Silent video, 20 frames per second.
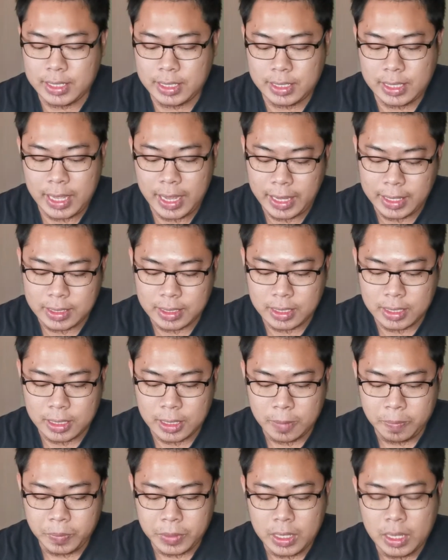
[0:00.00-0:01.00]
States.
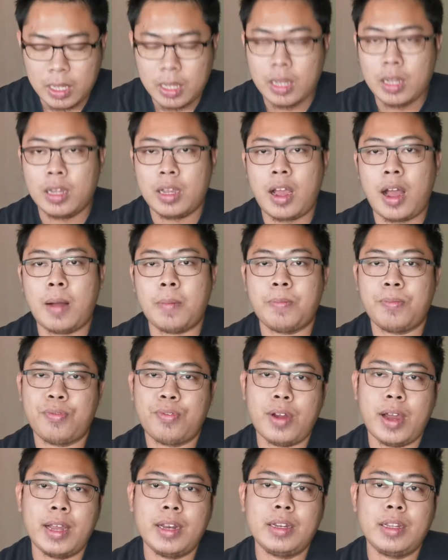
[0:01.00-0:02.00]
Up
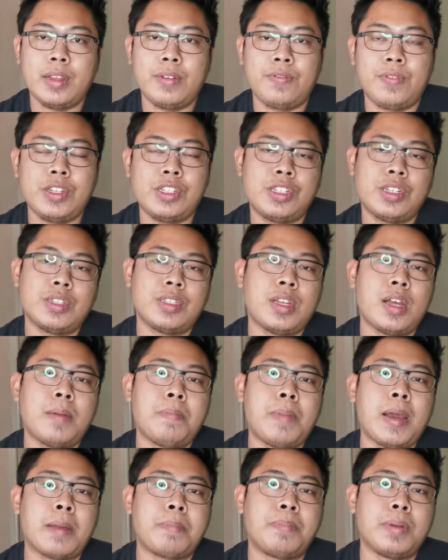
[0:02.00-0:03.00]
front, it features a
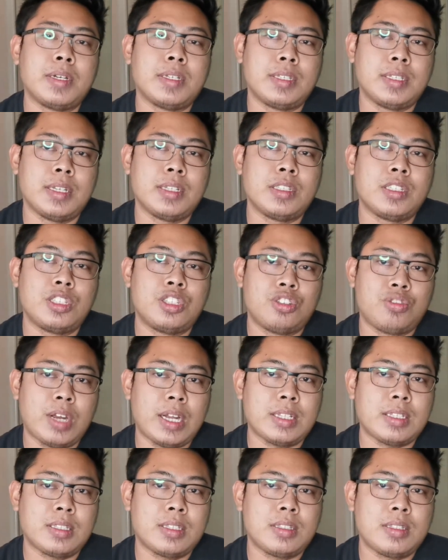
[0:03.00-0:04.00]
MacPherson
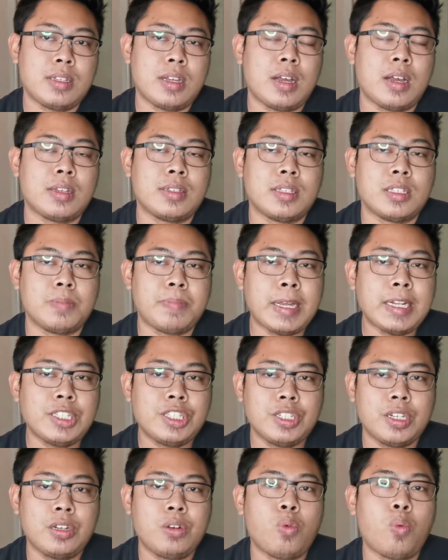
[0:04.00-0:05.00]
strut
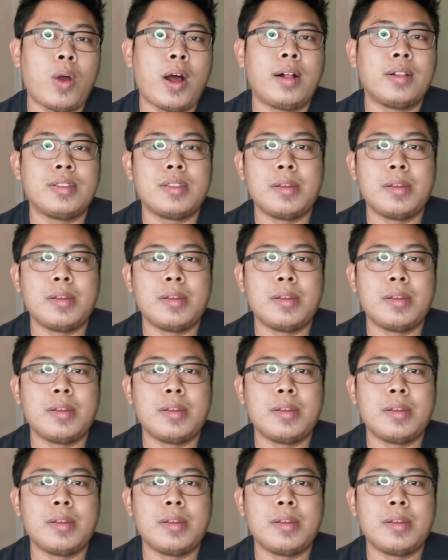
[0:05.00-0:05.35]
suspension, while